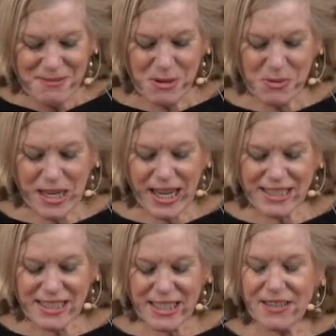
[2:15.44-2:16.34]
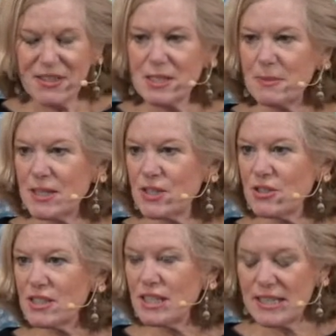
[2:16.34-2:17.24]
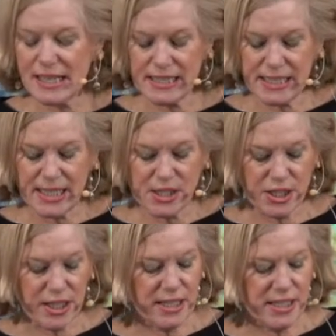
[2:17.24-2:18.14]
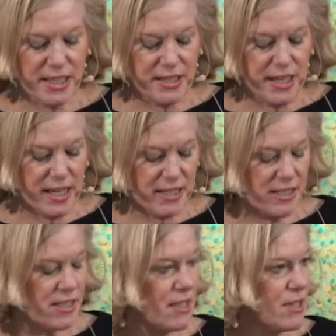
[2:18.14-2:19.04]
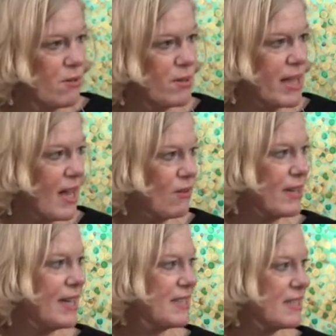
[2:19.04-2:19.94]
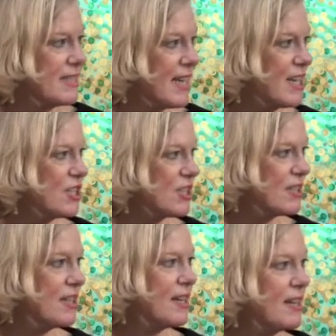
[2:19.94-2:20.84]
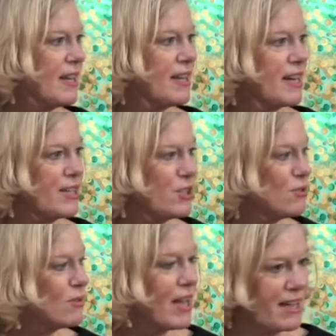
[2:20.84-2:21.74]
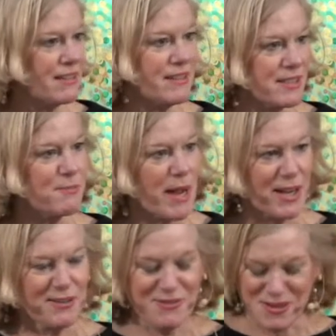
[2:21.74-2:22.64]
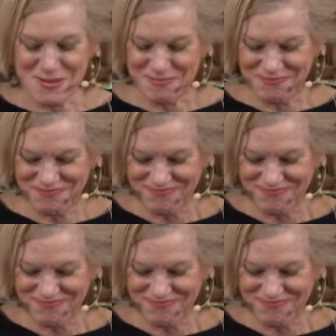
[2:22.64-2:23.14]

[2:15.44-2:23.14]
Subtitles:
But when asked to give a special Sunday teaching, I said yes without hesitation. And I do like this microphone.